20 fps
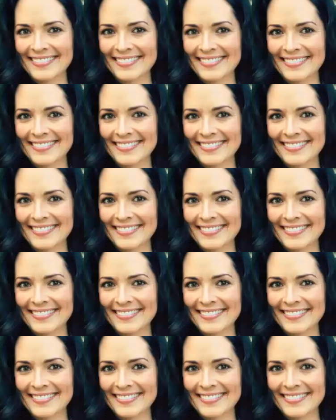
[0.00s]

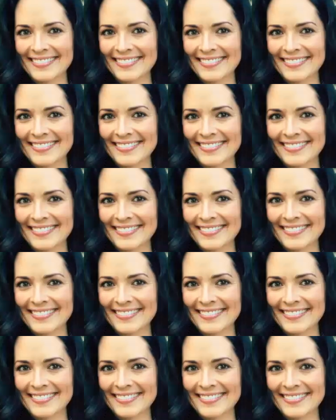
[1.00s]

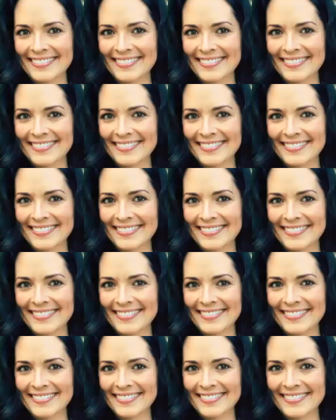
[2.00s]

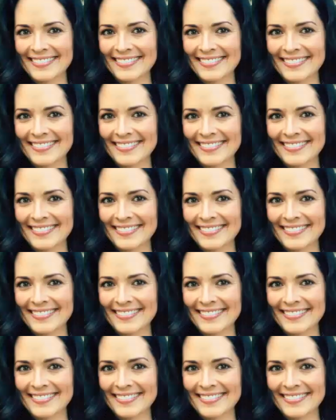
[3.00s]
(no one is talking)